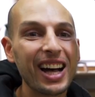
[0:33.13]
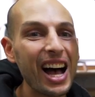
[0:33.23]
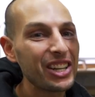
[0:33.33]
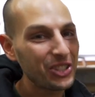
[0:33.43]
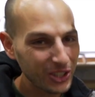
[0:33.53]

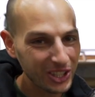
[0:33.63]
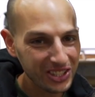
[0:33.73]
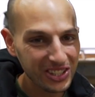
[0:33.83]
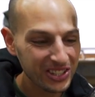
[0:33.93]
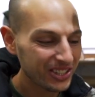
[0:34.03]
I
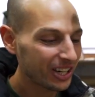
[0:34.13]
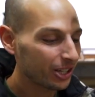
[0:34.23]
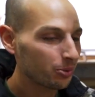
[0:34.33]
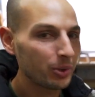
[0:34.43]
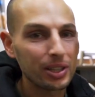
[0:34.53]
seriously
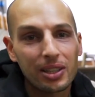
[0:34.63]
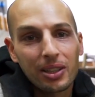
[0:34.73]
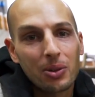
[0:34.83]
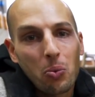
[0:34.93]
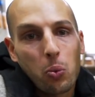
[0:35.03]
start with
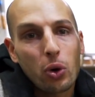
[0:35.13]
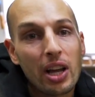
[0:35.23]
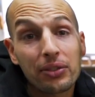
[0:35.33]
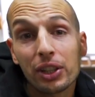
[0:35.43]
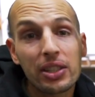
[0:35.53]

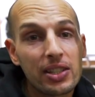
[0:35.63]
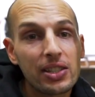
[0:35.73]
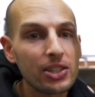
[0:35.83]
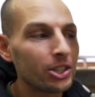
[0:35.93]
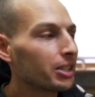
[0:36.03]
whatever is
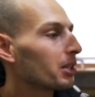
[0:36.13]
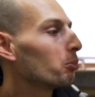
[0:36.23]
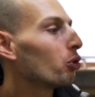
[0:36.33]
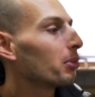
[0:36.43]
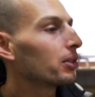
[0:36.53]
easier in that
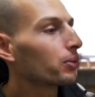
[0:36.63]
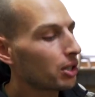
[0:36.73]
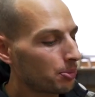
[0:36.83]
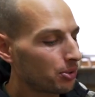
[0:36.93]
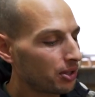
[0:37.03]
moment for
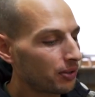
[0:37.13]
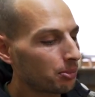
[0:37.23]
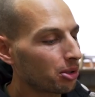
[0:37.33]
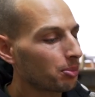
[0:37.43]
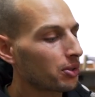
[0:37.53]
that
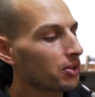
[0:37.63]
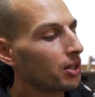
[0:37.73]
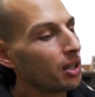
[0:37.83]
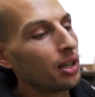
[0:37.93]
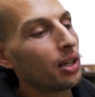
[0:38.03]
specific purpose.
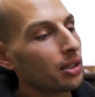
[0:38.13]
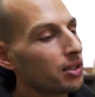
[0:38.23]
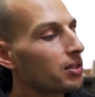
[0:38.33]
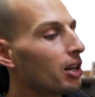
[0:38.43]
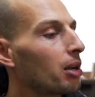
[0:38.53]

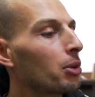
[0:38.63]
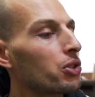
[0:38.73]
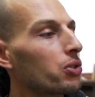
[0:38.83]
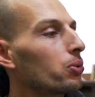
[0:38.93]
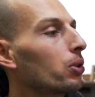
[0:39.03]
This time I
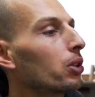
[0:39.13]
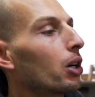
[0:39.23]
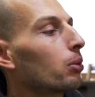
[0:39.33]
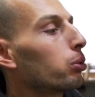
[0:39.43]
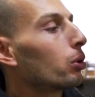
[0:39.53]
just took a
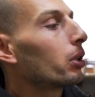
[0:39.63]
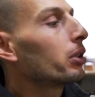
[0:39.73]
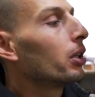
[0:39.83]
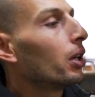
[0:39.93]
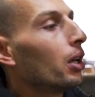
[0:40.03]
cardboard,
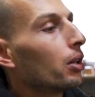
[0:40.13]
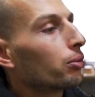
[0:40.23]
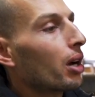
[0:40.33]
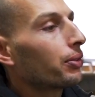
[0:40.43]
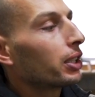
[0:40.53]

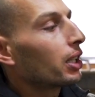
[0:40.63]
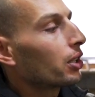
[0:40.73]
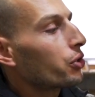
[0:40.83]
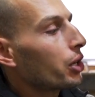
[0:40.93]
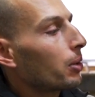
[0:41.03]
roughly cut
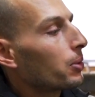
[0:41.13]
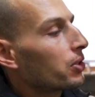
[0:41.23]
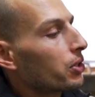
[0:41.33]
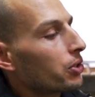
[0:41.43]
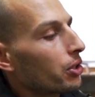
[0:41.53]
the shape with
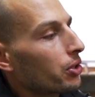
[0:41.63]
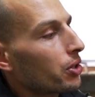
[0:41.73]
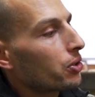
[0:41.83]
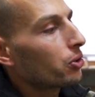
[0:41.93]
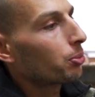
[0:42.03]
scissors,
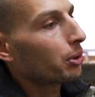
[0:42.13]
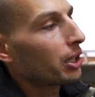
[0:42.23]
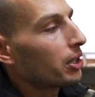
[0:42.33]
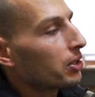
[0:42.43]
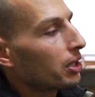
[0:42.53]
super
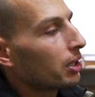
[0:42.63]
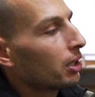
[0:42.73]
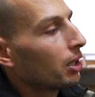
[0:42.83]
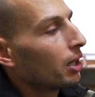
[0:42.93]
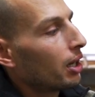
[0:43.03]
easy,
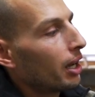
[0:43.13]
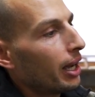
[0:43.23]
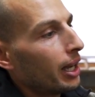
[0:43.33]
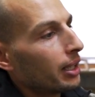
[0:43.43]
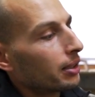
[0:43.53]

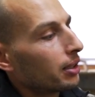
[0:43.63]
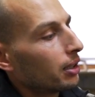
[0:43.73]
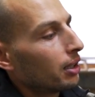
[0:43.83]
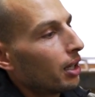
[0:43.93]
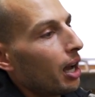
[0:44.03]
and
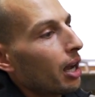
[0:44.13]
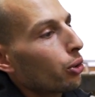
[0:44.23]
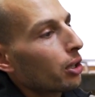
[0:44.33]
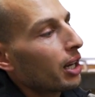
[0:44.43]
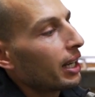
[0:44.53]
I
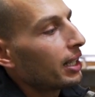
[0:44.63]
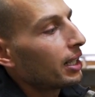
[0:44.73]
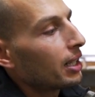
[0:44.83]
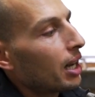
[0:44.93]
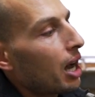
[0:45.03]
got an
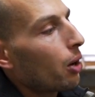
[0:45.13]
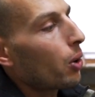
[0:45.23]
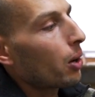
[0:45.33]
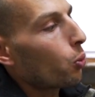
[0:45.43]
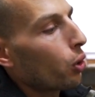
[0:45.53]
idea how
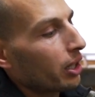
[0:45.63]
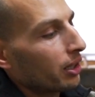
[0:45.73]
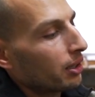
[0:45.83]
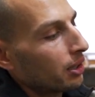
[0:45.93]
I want it.